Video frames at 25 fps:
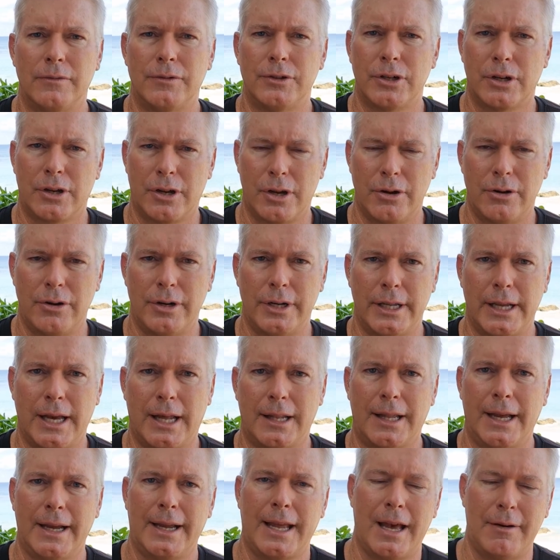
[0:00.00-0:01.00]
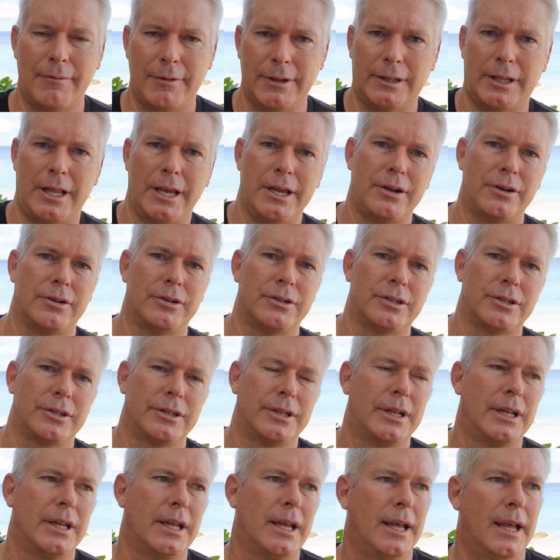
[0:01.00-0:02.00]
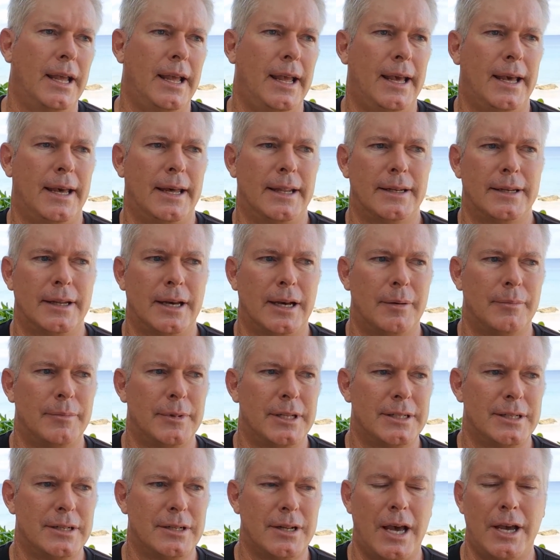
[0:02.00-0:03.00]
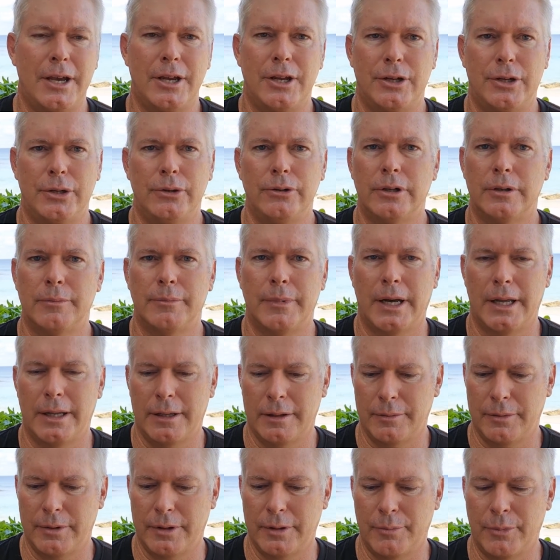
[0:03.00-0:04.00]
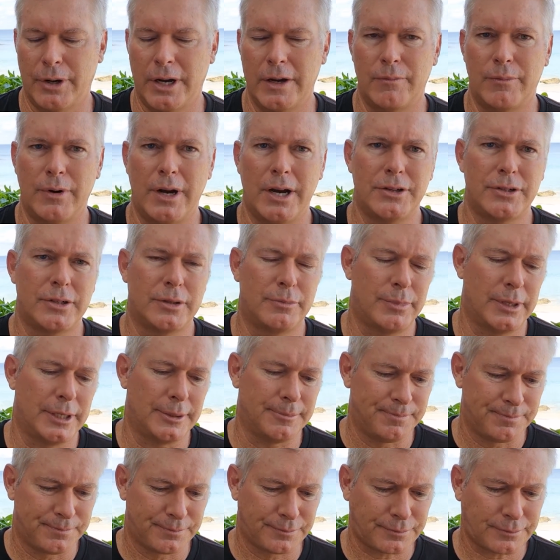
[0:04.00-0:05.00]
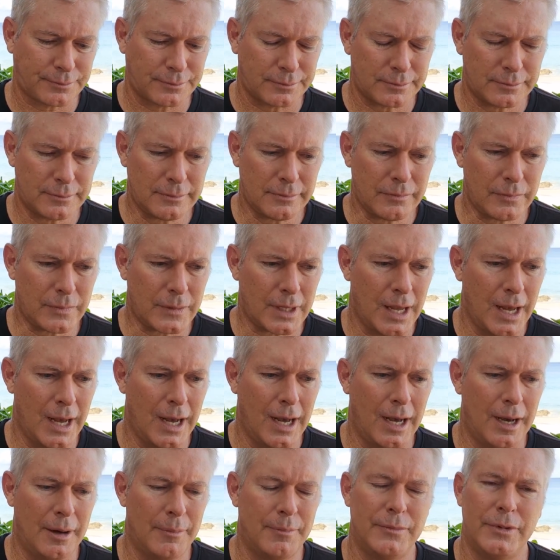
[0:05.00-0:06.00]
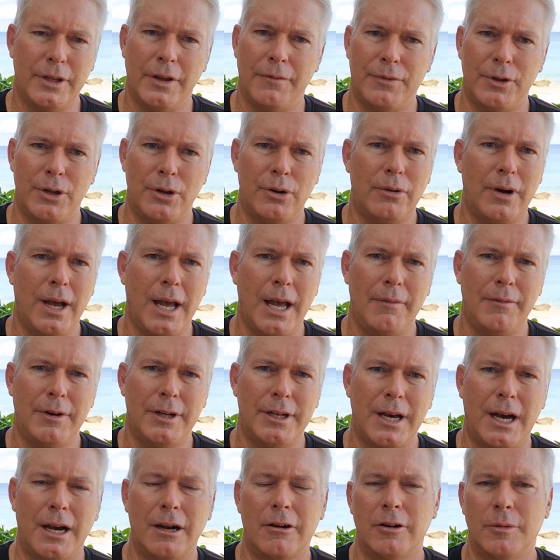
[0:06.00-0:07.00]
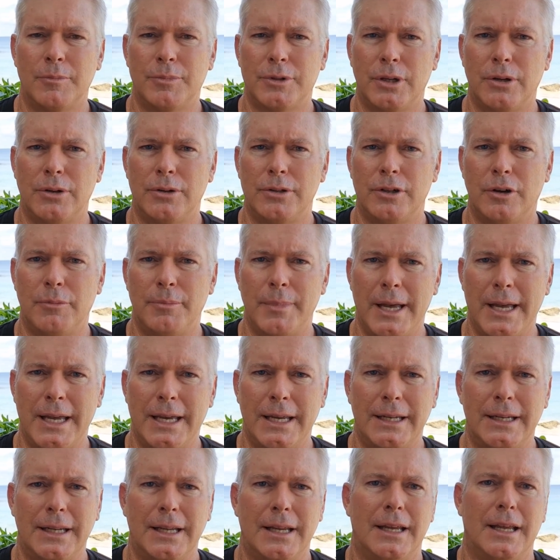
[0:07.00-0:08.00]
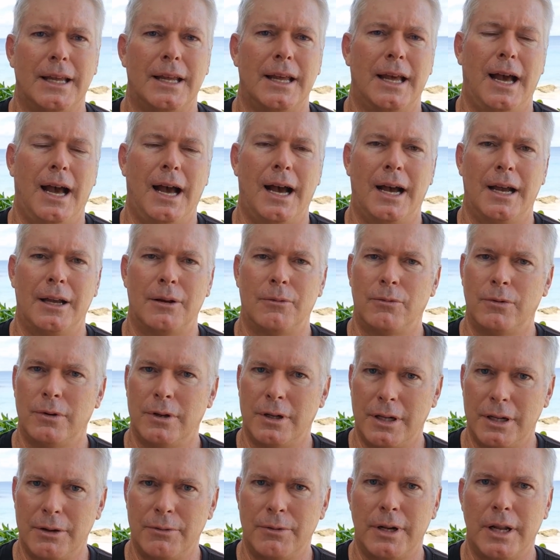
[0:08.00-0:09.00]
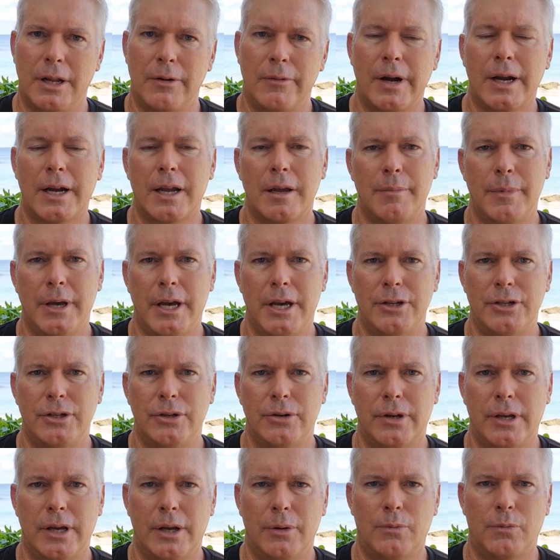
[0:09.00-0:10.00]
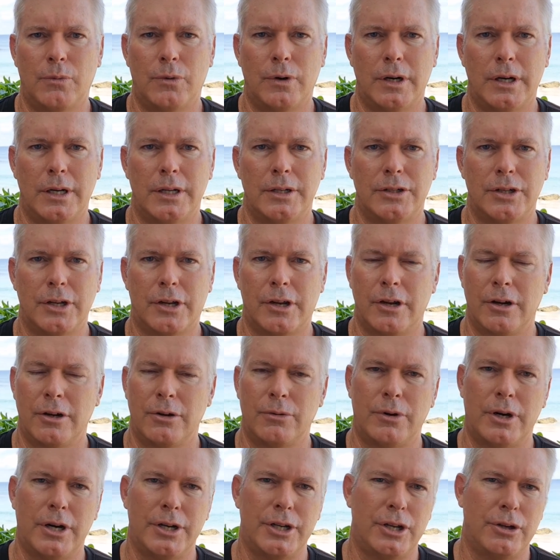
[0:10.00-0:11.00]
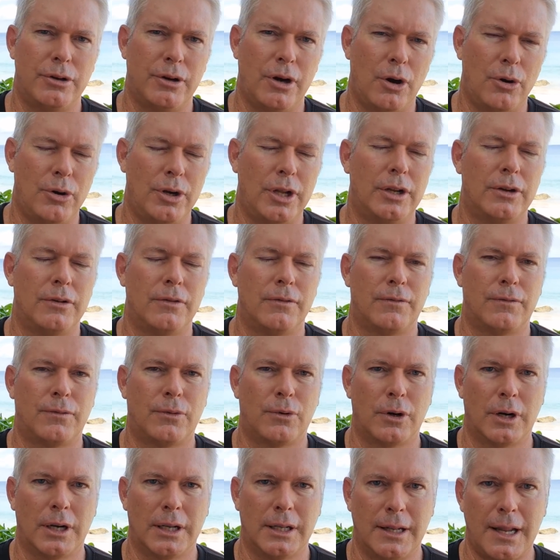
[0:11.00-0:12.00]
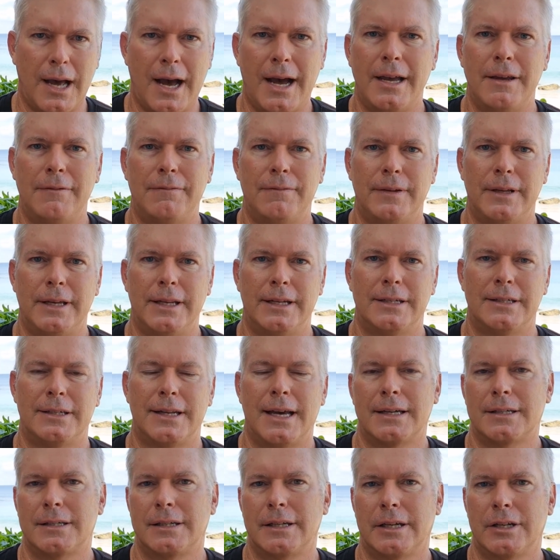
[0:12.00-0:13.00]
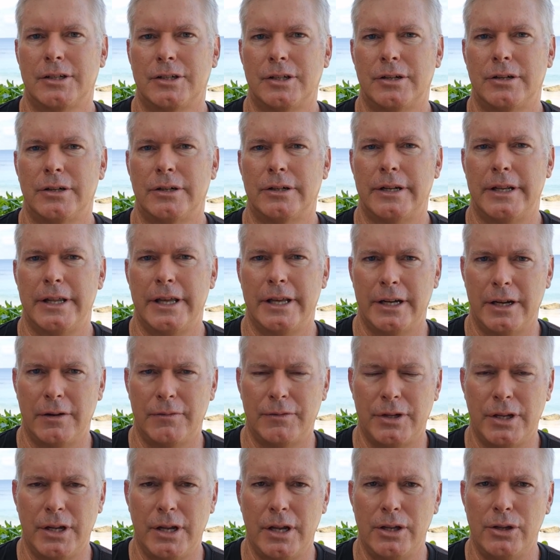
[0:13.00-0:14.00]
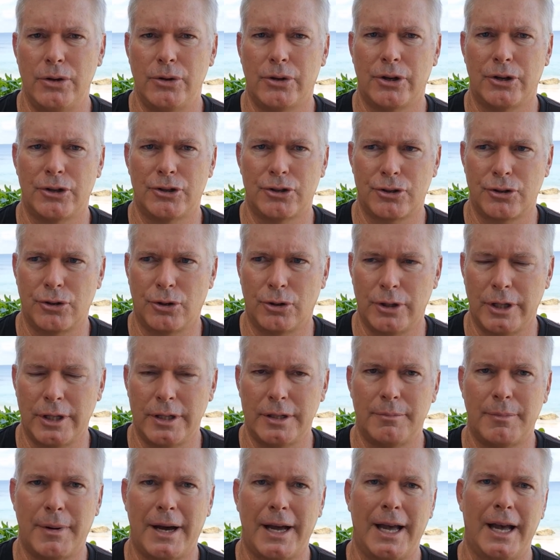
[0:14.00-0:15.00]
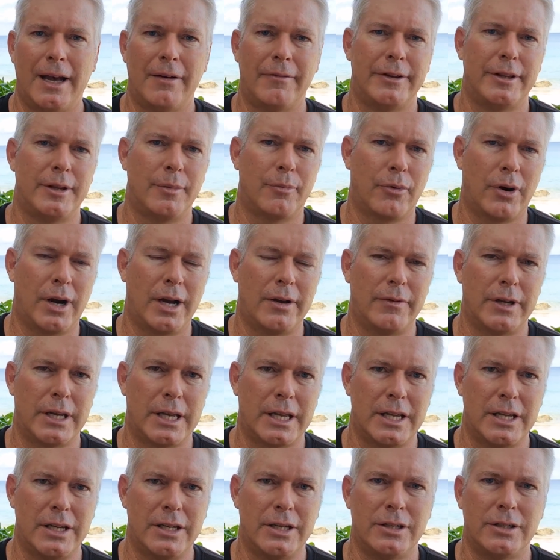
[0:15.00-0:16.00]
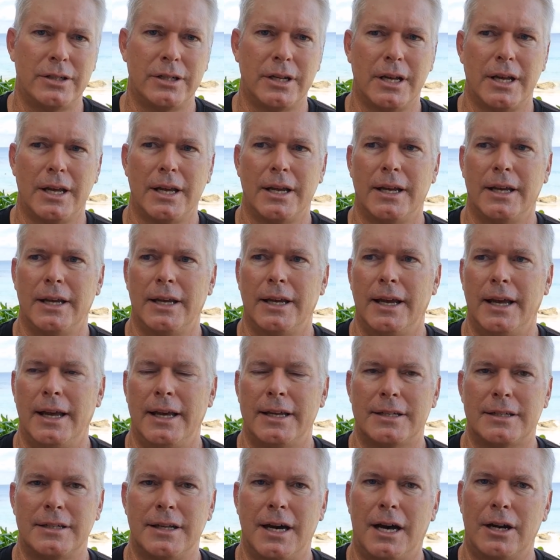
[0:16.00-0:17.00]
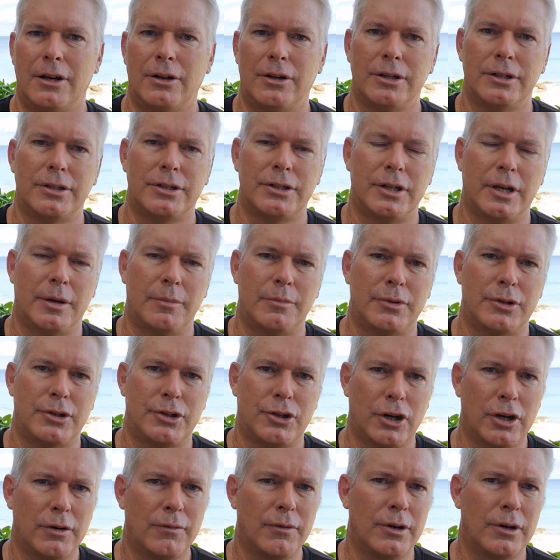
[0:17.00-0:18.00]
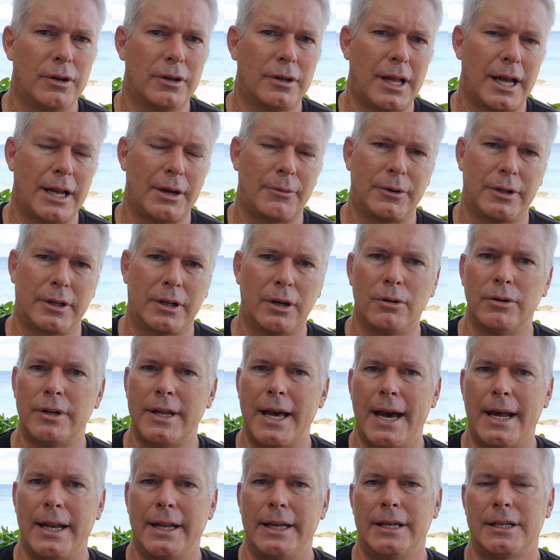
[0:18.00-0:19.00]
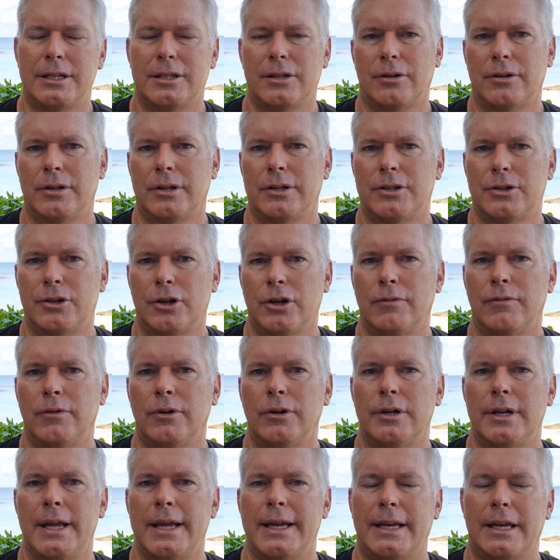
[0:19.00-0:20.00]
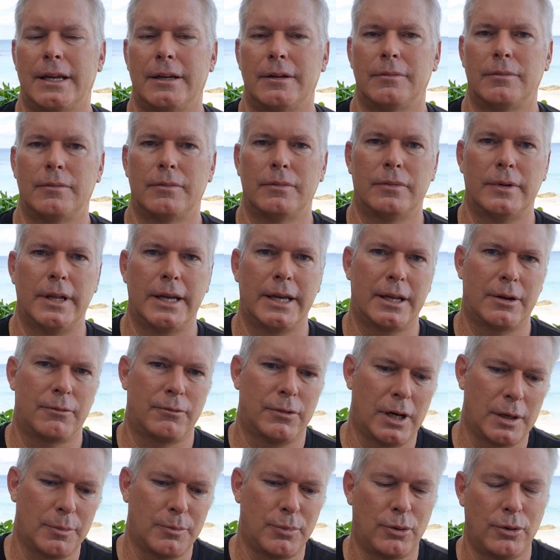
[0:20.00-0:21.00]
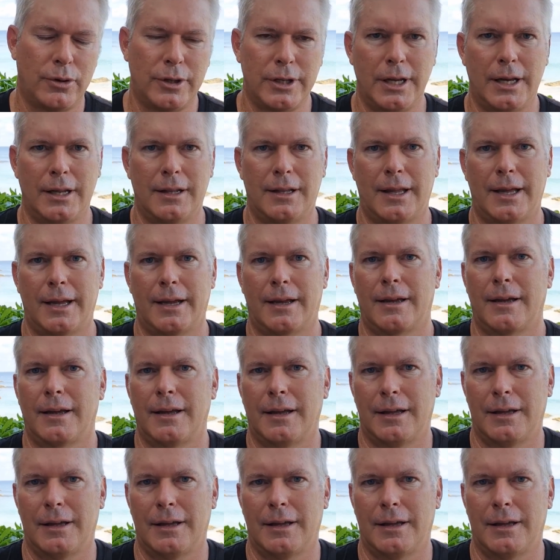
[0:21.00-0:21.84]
of security. I like having layers. And this is how you do it, by the Brave browser. But if you don't have a .crypto domain, I really recommend you get one, secure one. You own it for life. It is actually considered an NFT. You control it by having the private keys. It's not on some server like with GoDaddy. It's on the server, and they can rug pull you like